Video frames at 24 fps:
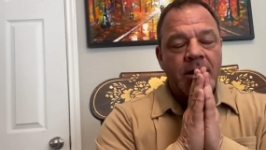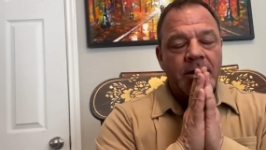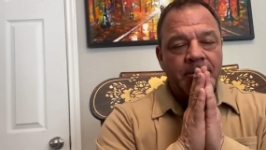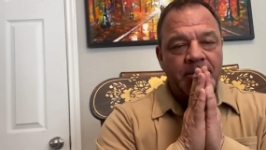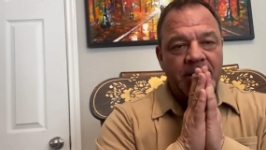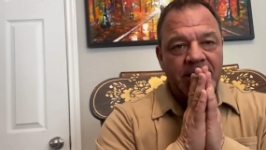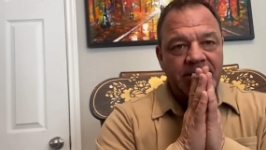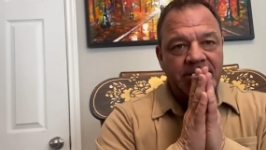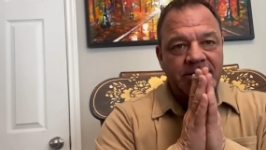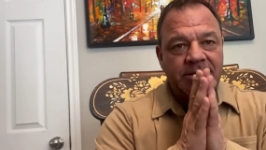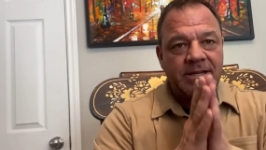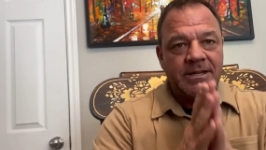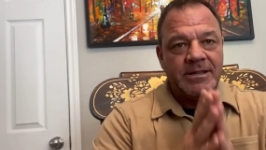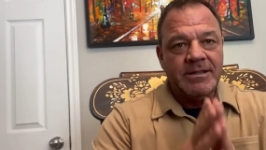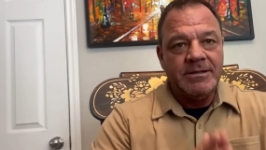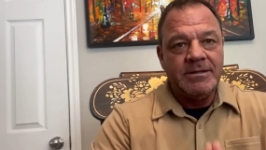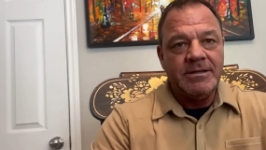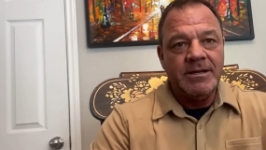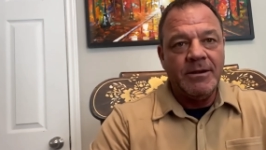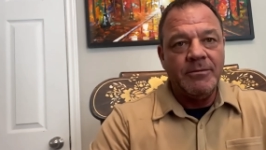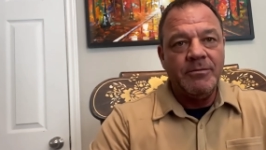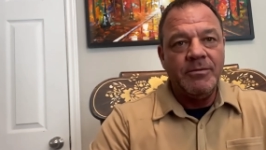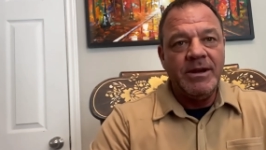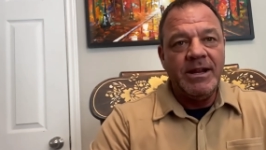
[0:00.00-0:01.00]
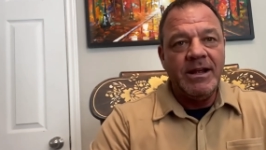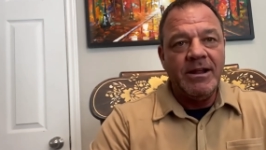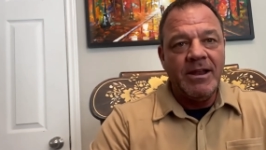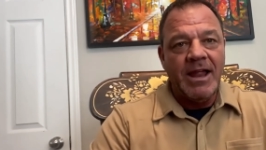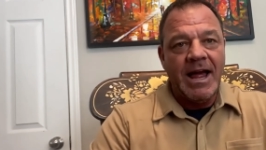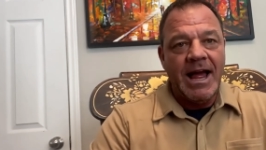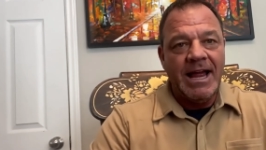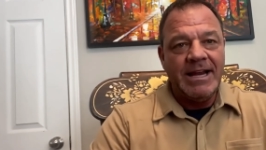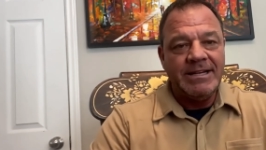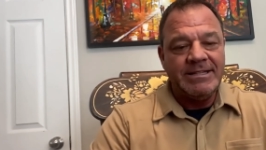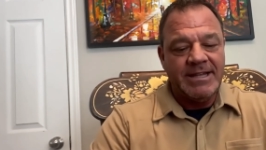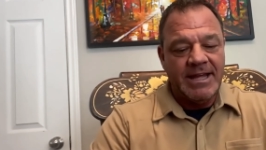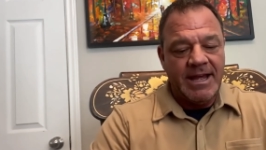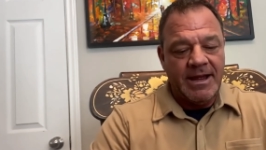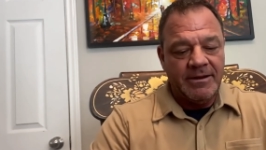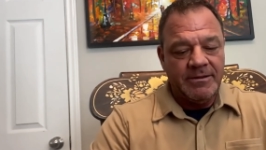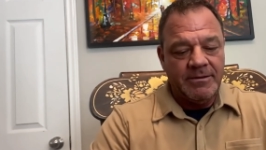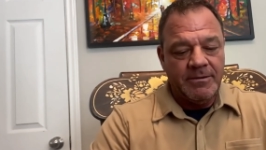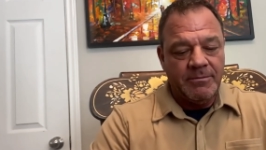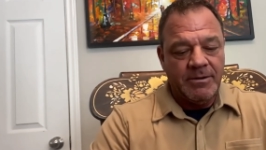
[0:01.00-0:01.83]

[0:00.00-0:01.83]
But to realize that